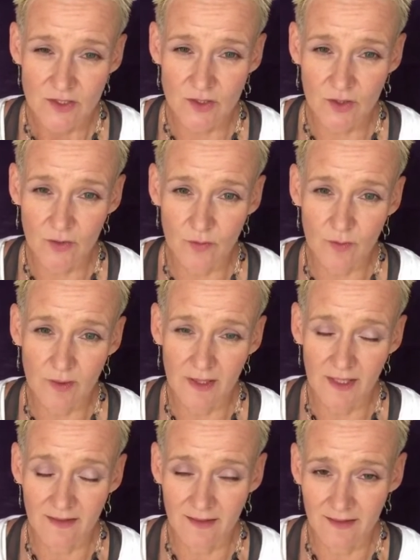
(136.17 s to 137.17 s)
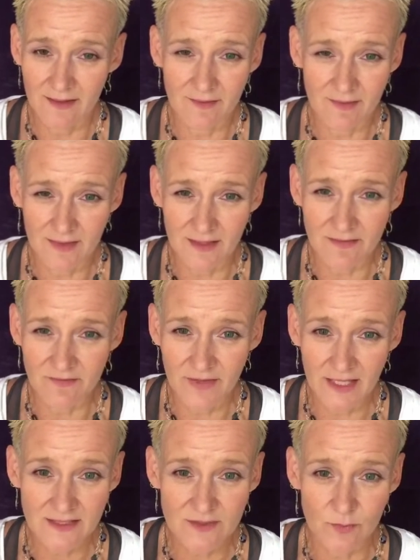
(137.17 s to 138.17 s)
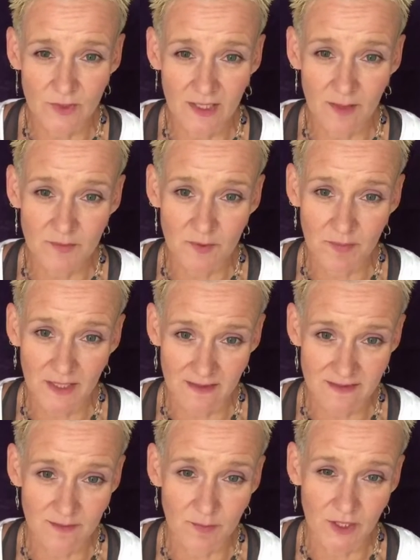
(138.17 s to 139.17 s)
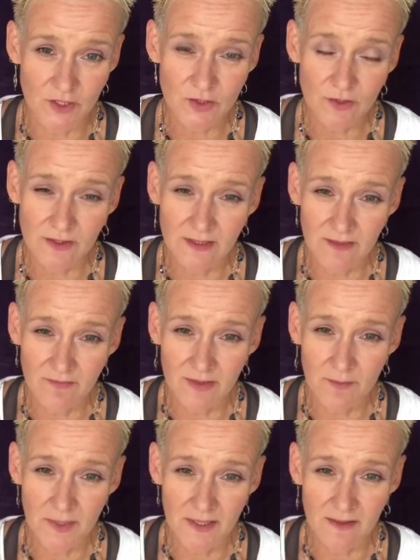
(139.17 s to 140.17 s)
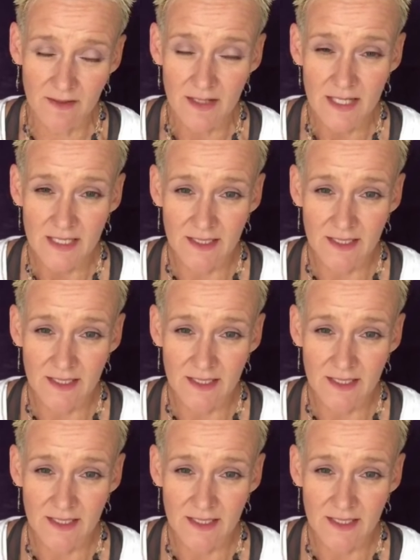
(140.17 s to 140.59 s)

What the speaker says: So, and the fats will help to balance the blood sugar level better.